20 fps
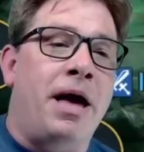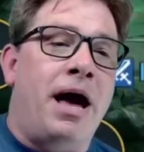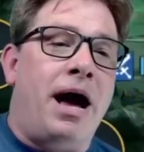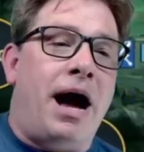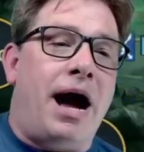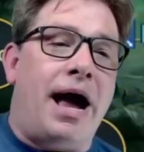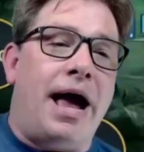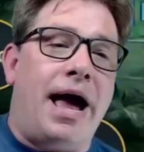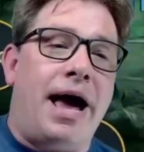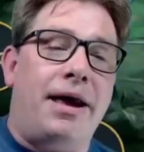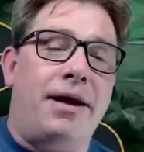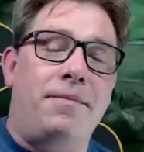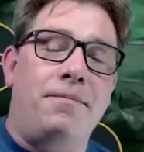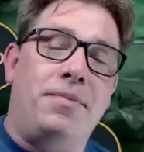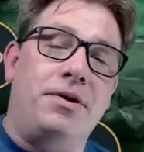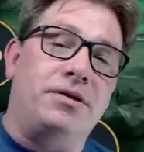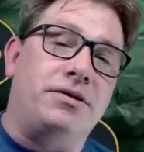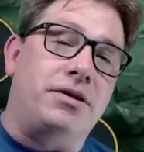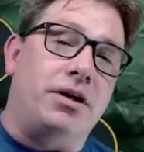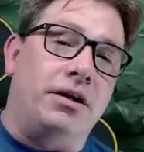I had him
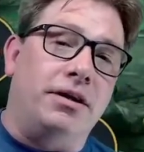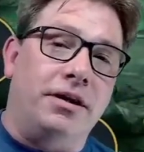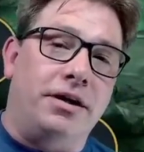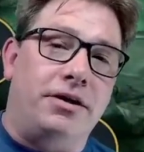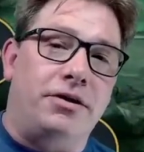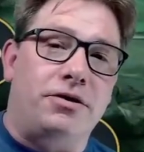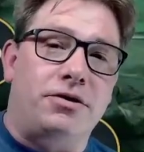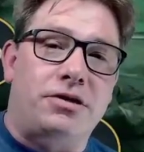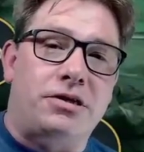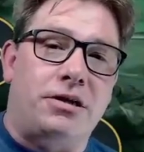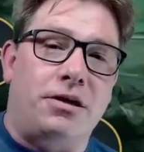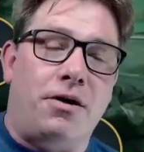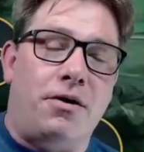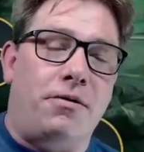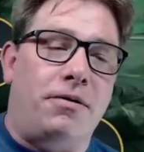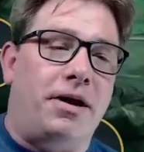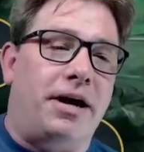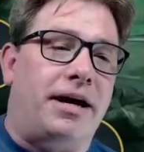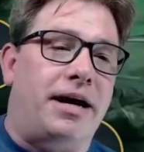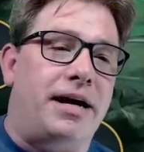built a little slow.
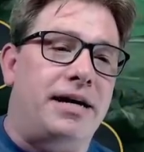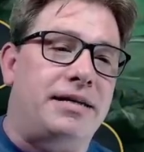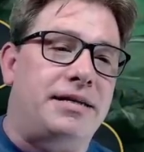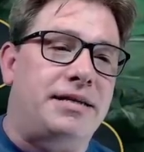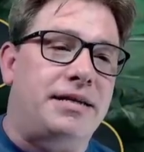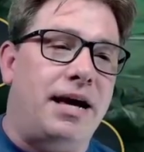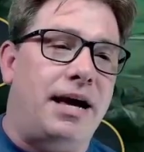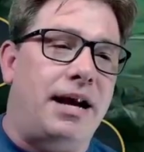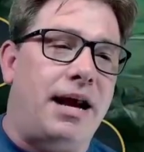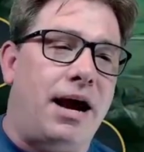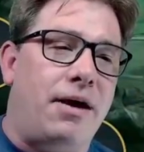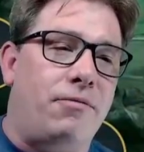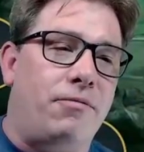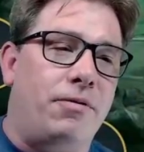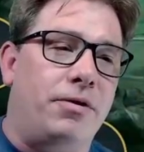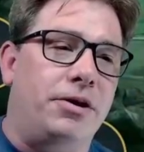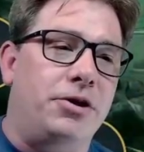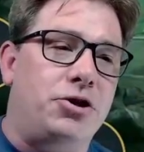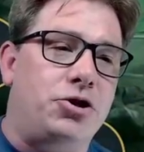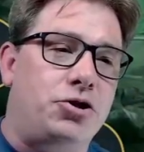Like I said, I
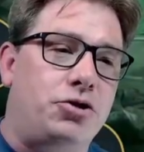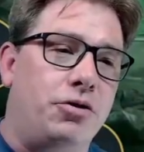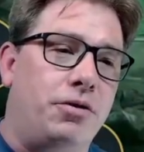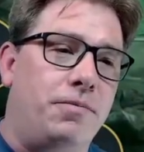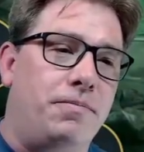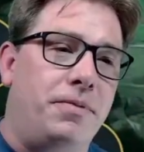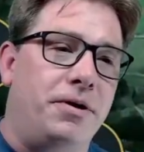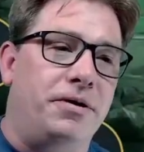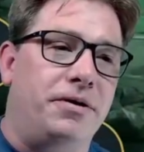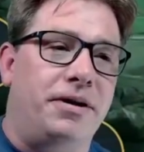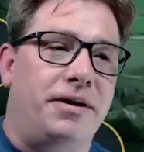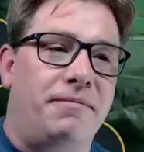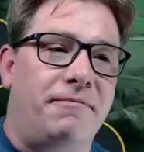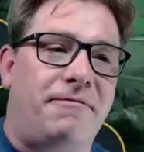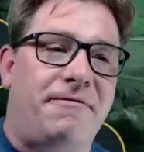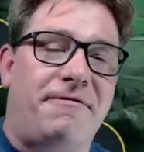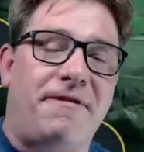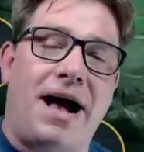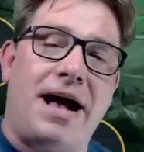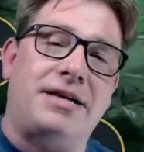really should build him
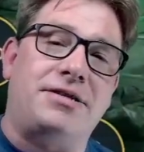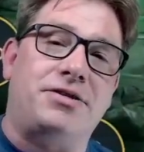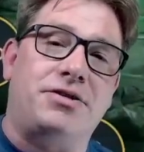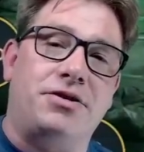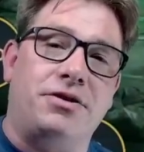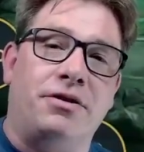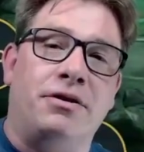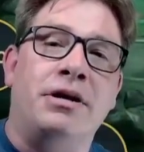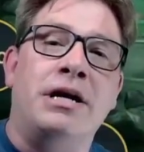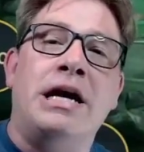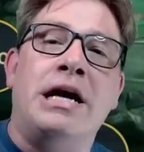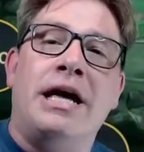faster